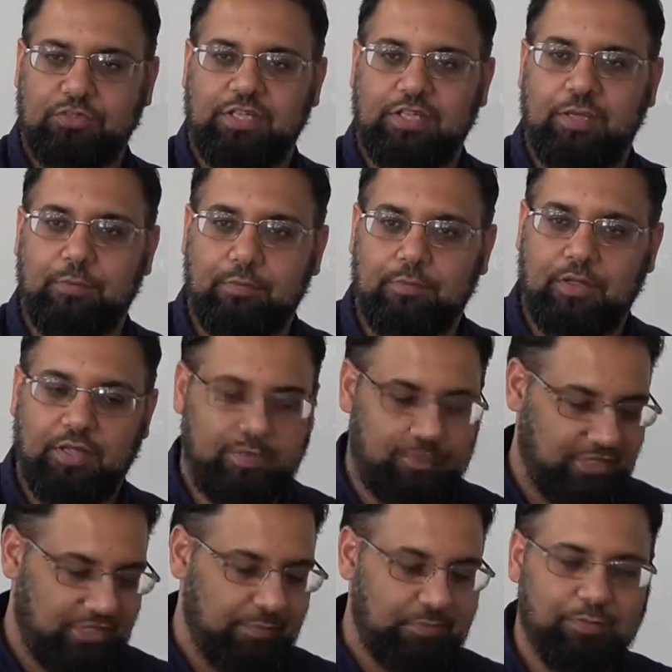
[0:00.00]

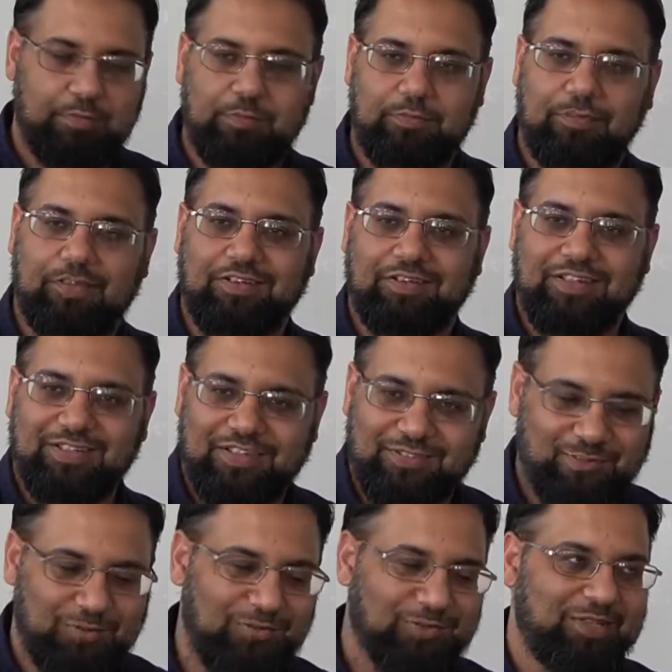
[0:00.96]
DMing people and
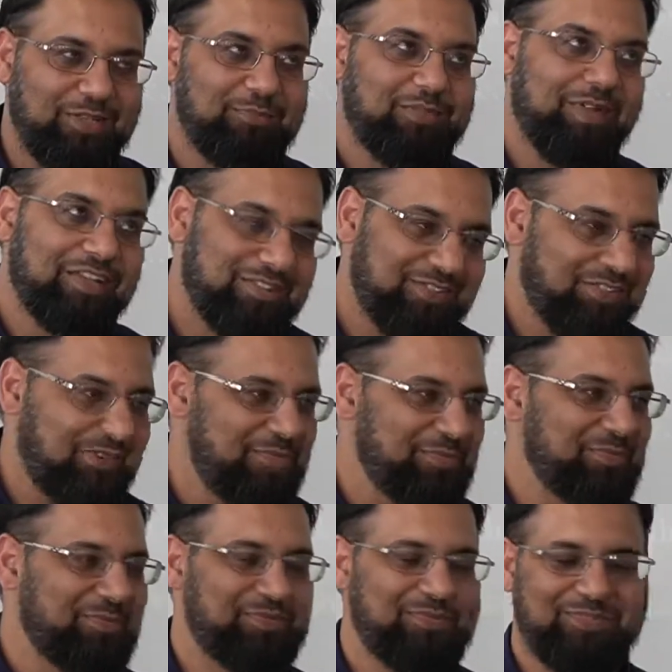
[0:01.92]
DM by Instagram people.